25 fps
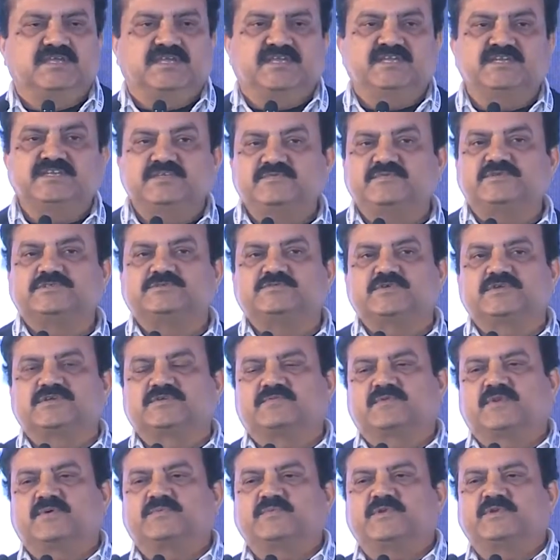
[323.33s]
Individual
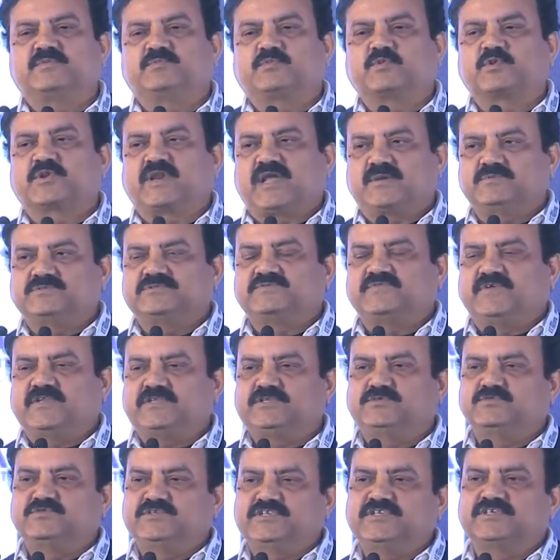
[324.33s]
development program is
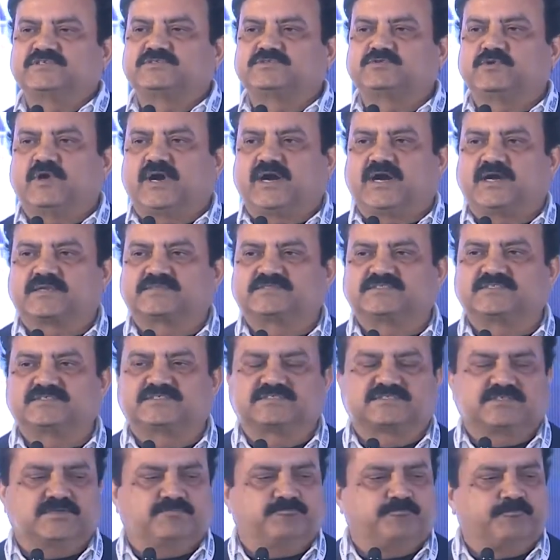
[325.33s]
very unique to our
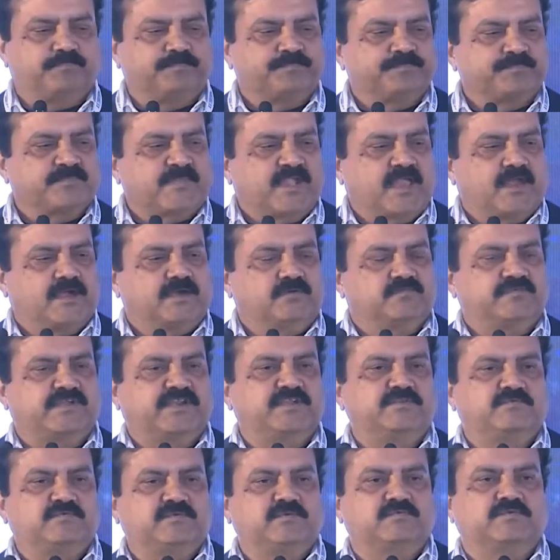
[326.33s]
system,
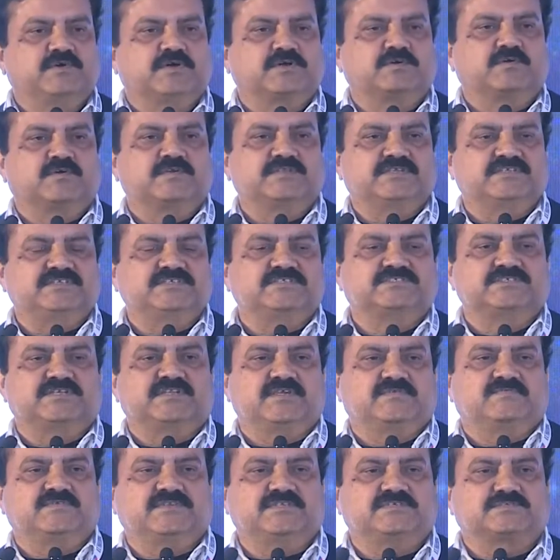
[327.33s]
wherein we work on each and
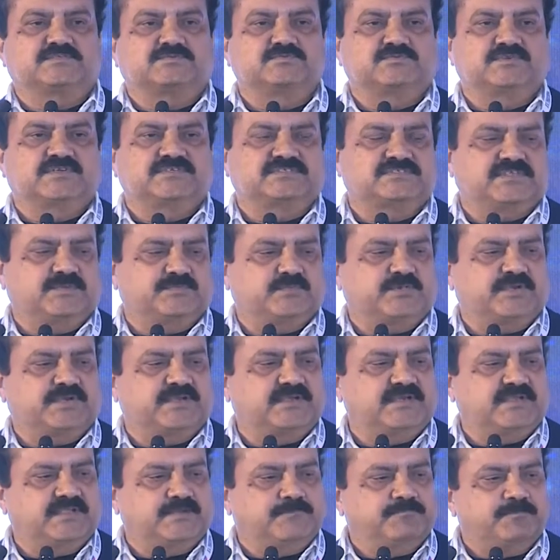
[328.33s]
every student
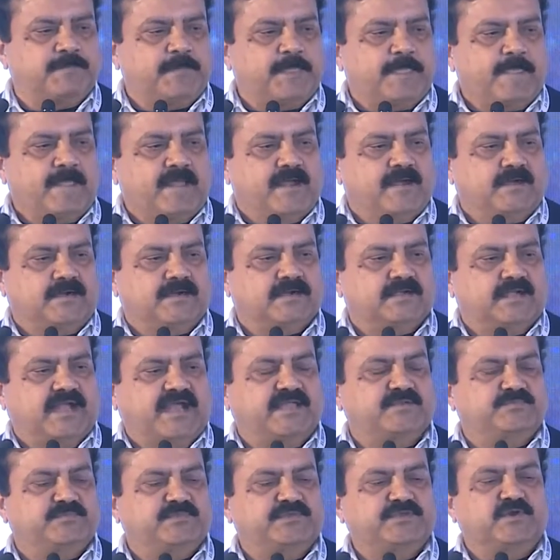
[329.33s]
separately,
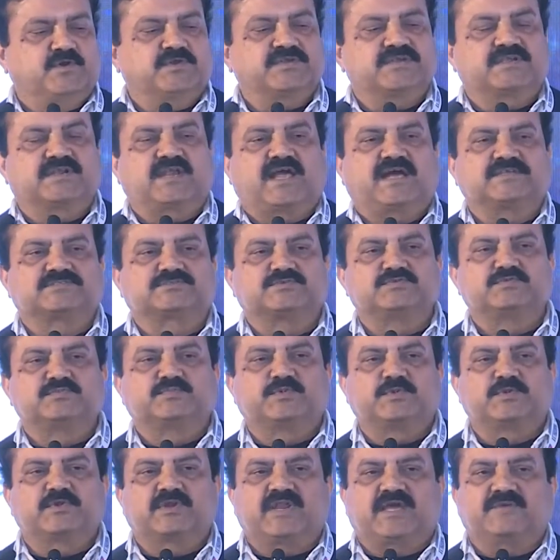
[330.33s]
and beyond classroom
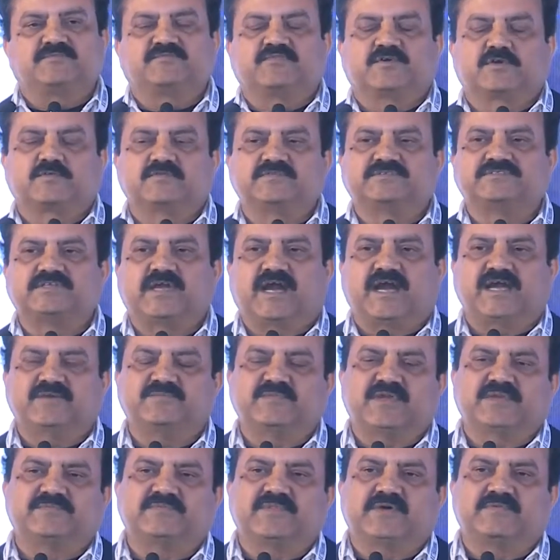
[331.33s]
program, for which the
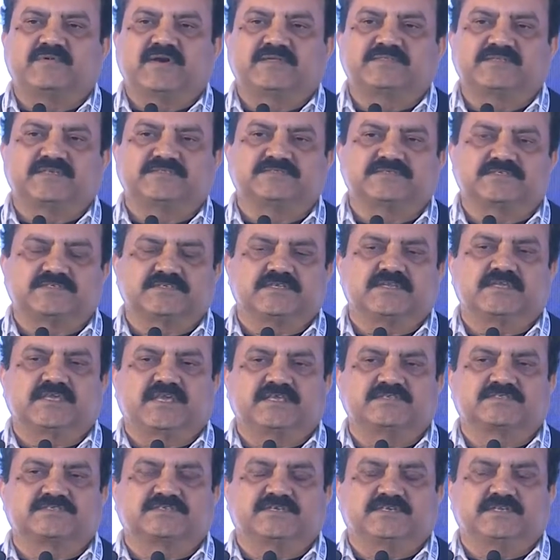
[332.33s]
IIM Ahmedabad has written a
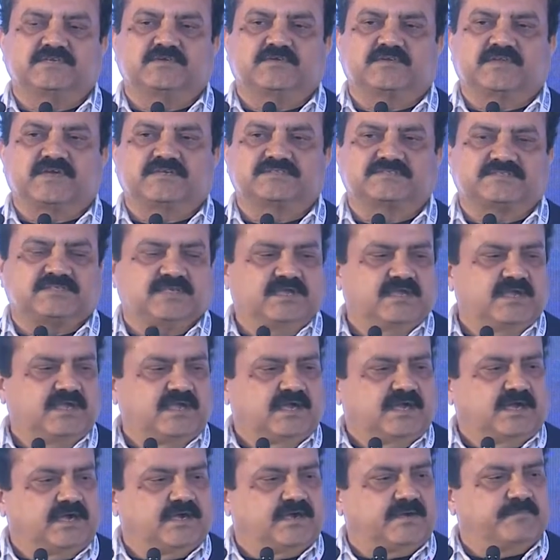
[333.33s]
case study on us,
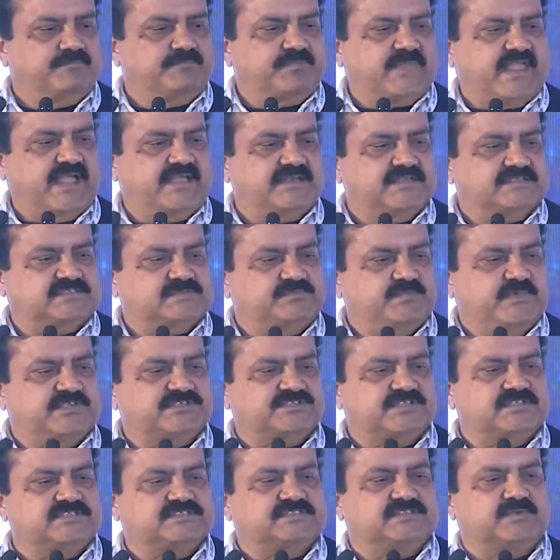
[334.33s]
and
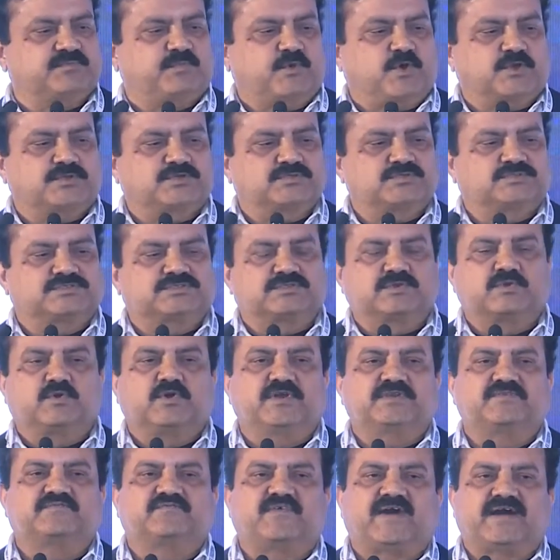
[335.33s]
special support to slow
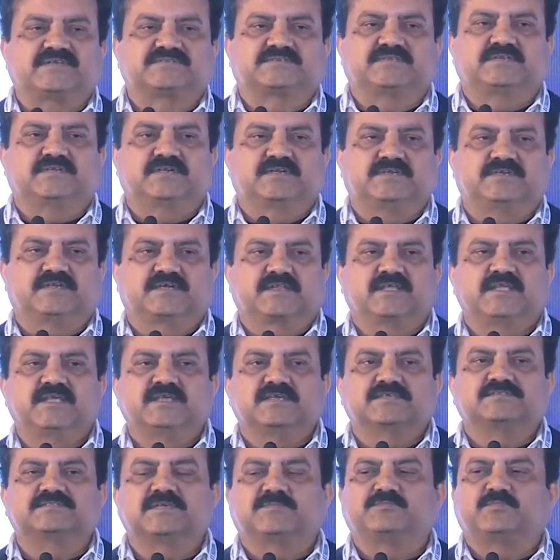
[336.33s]
and fast learner.
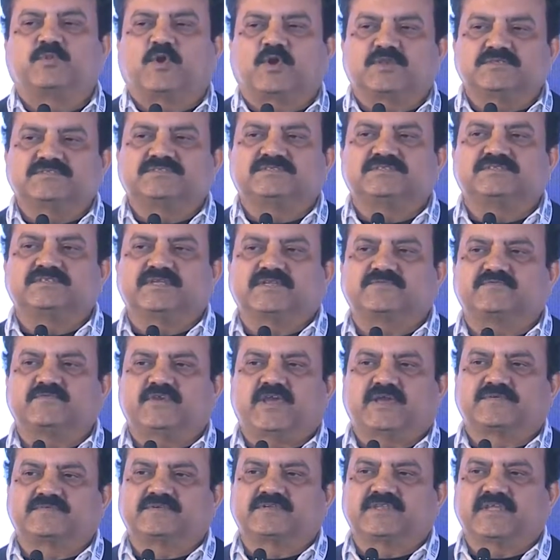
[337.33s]
It's a policy that we
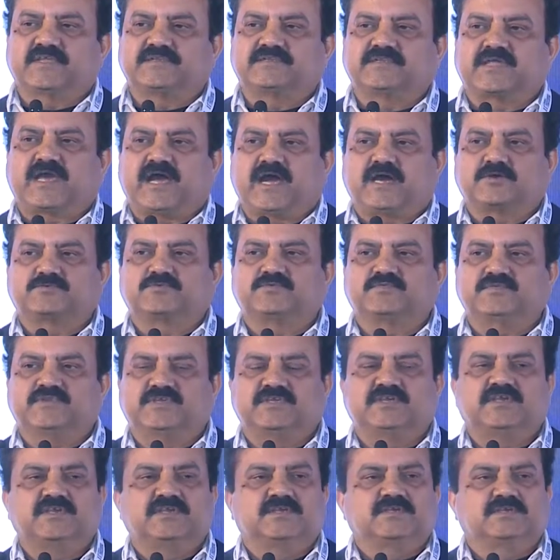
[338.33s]
have created. How do
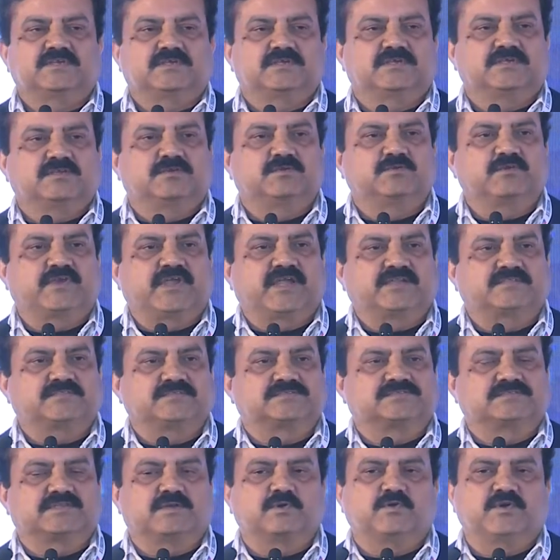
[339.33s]
we look at the
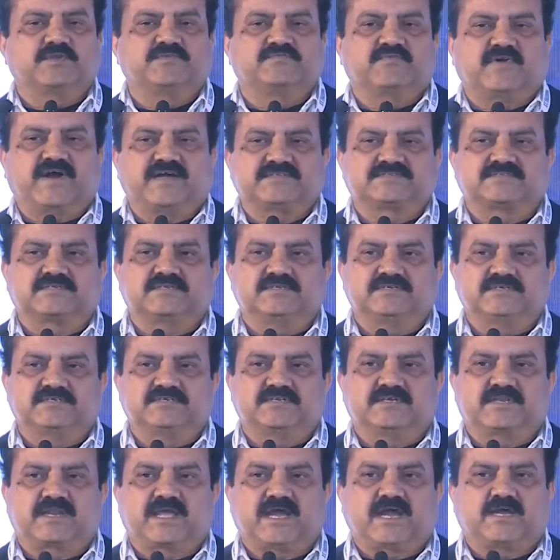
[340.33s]
slow and fast
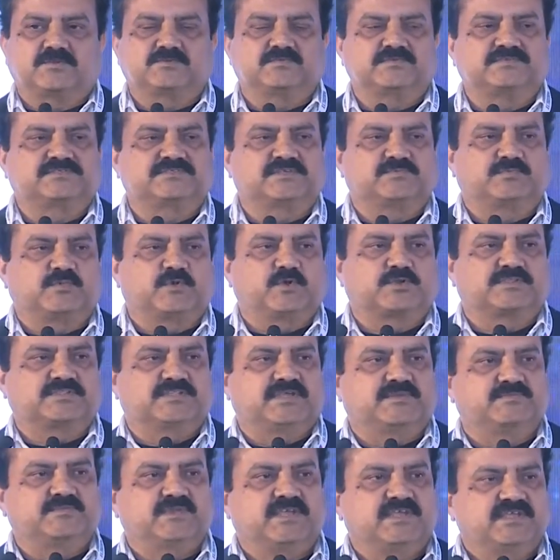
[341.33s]
learner? How do we support
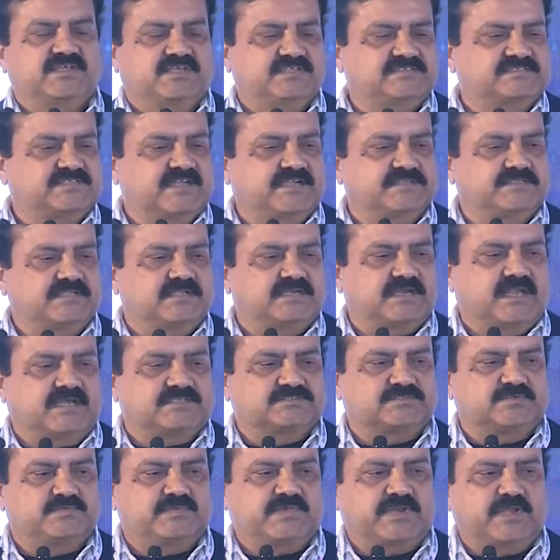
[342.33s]
them inside the
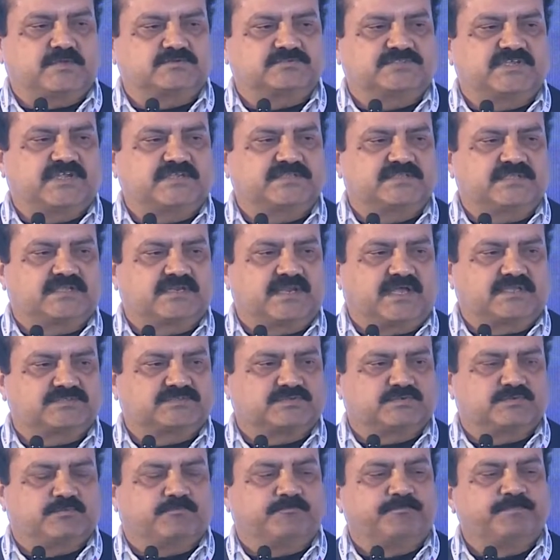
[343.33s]
classroom and outside the
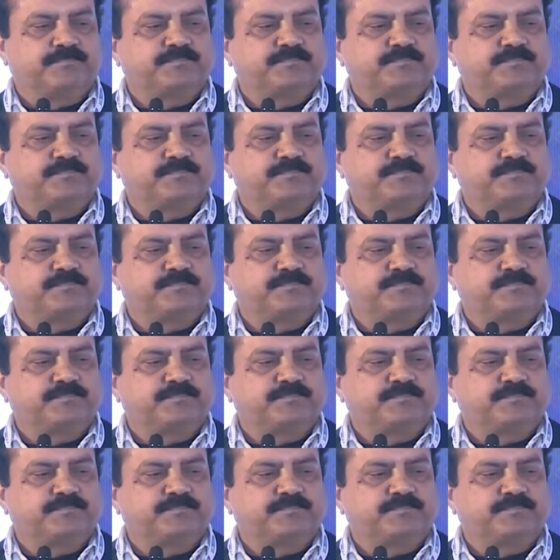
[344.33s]
classroom?